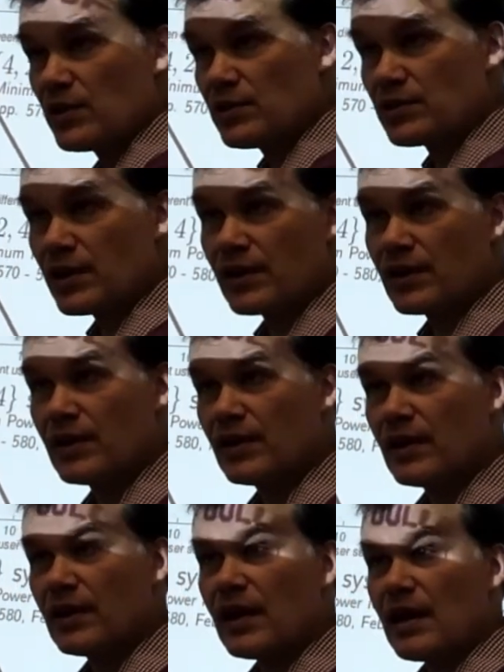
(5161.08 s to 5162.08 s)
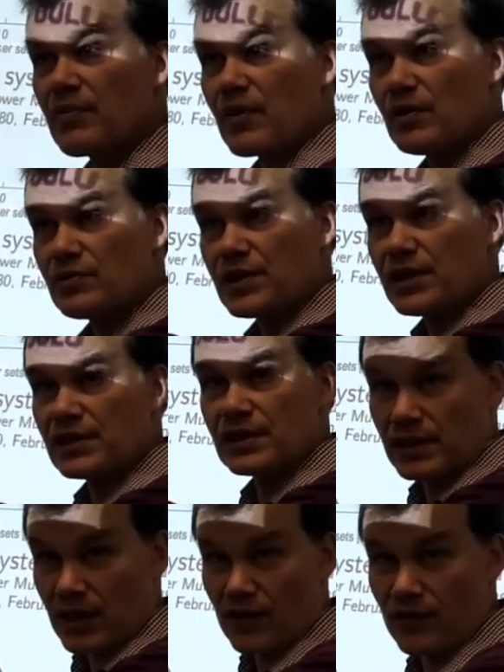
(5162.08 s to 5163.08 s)
solution
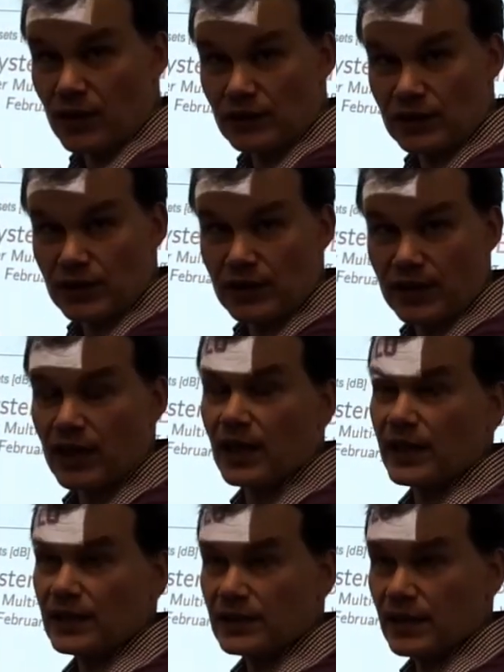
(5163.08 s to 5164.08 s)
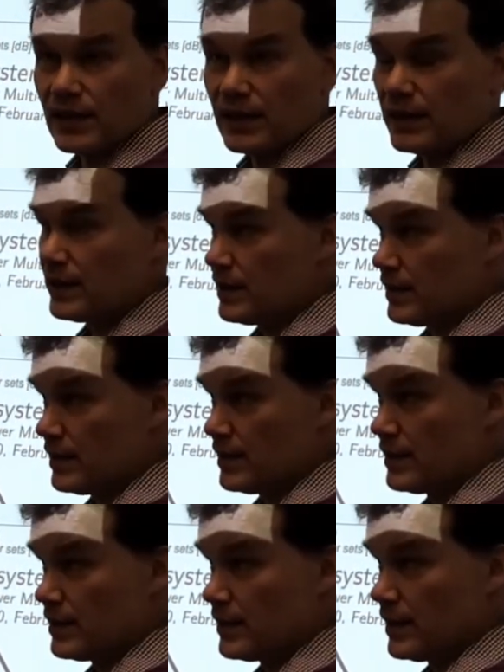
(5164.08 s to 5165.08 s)
approaches zero forcing in the higher SNR,
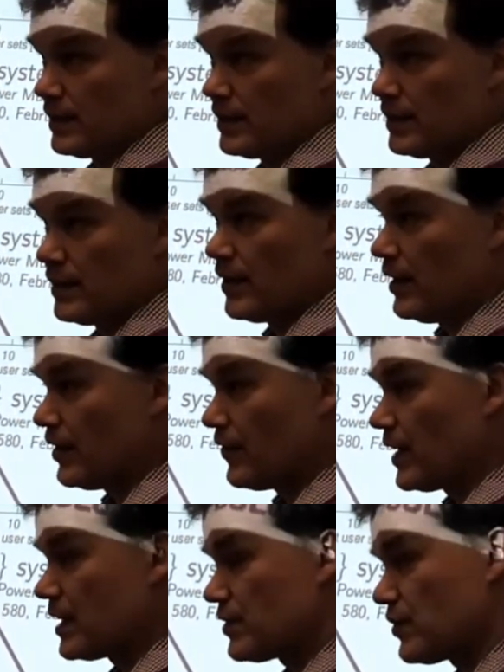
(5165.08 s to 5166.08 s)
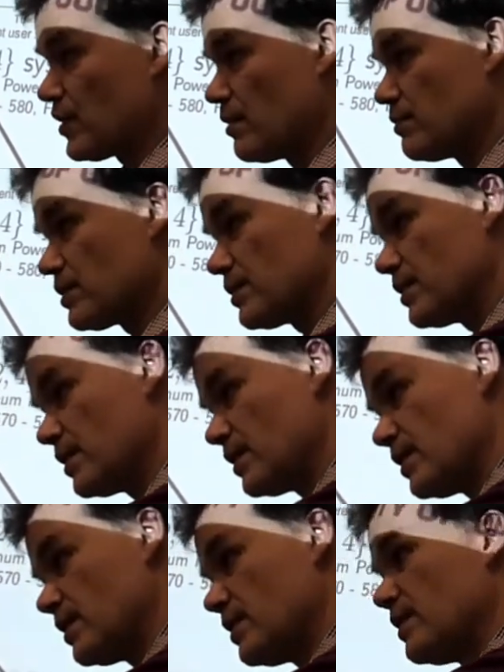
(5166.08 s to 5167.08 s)
right? The interference terms
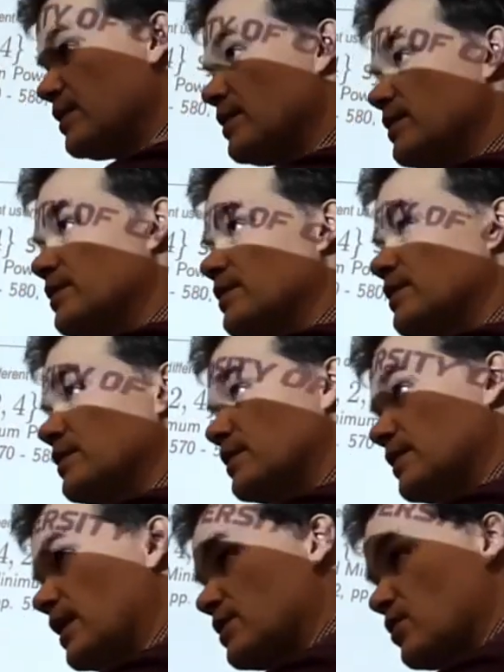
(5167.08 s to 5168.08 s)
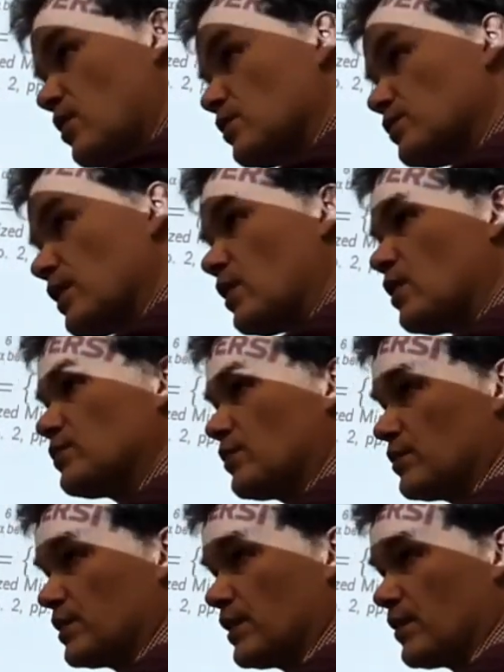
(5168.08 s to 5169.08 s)
gets closer and closer
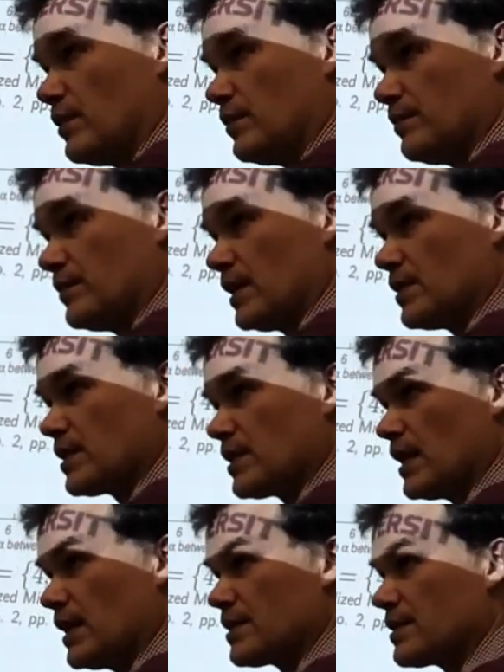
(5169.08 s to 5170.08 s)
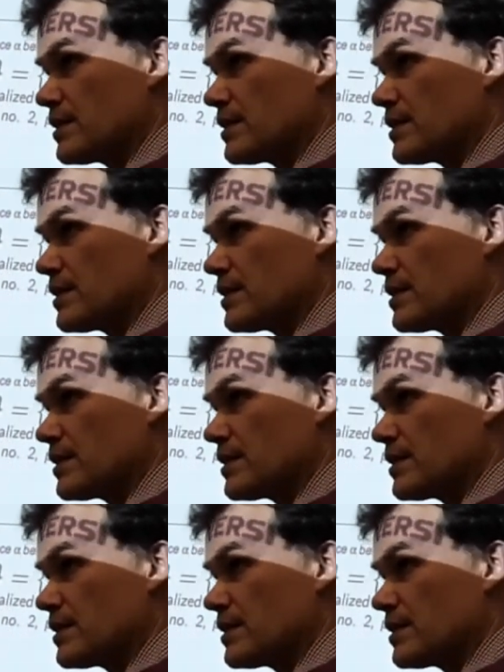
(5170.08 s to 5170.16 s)
to zero at the cell.